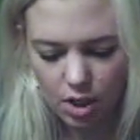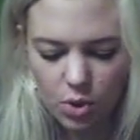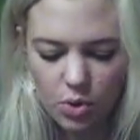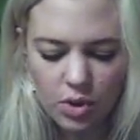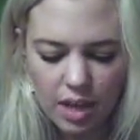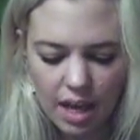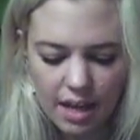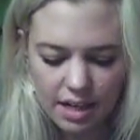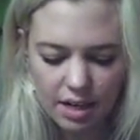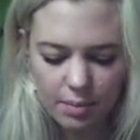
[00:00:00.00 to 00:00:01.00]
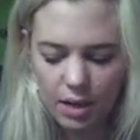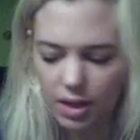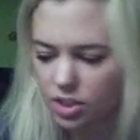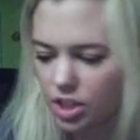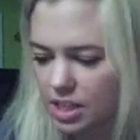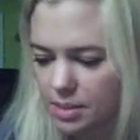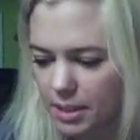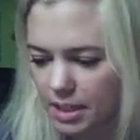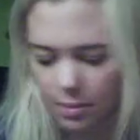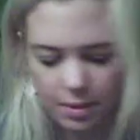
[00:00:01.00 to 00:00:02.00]
Ooh, yay, nail polish. I
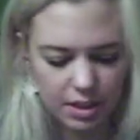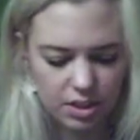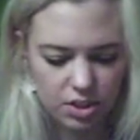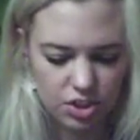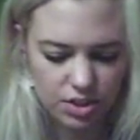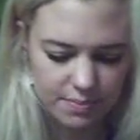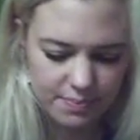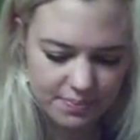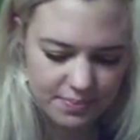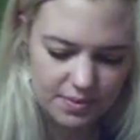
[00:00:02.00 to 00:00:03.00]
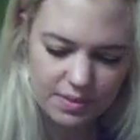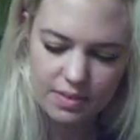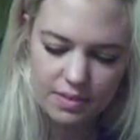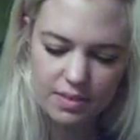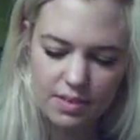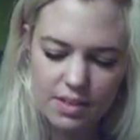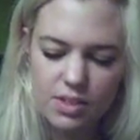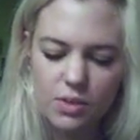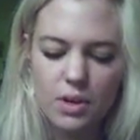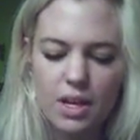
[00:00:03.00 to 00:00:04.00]
spy nail polish.
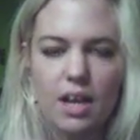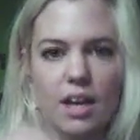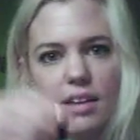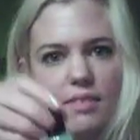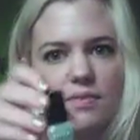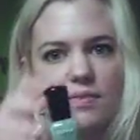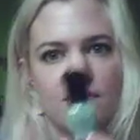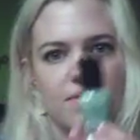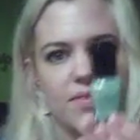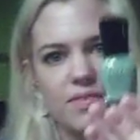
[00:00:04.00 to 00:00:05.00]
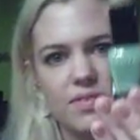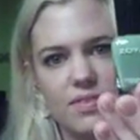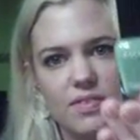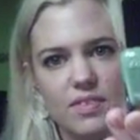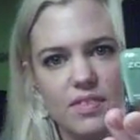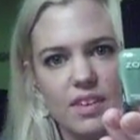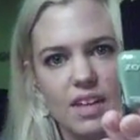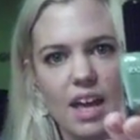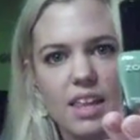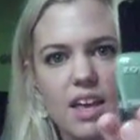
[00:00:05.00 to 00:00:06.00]
Soya.
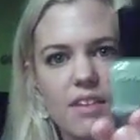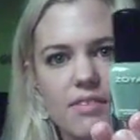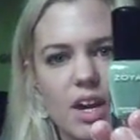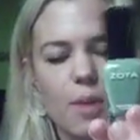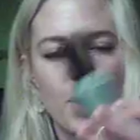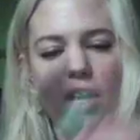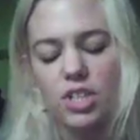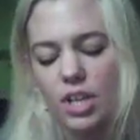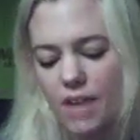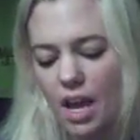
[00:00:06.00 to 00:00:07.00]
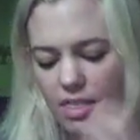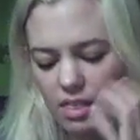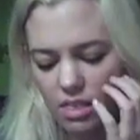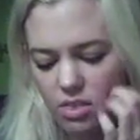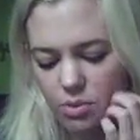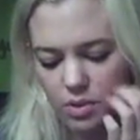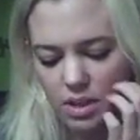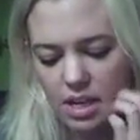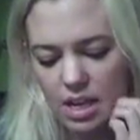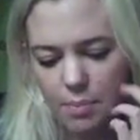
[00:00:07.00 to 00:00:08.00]
I love nail polish. I've gotten
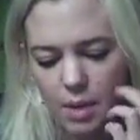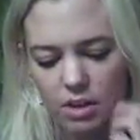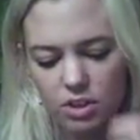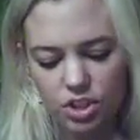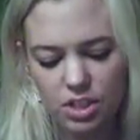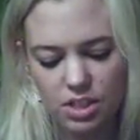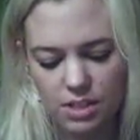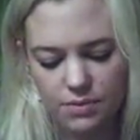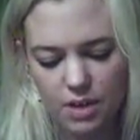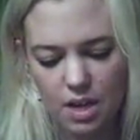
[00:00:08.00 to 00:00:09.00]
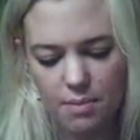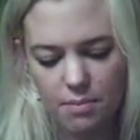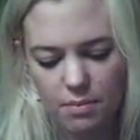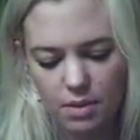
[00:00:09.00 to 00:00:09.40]
3 nail polishes from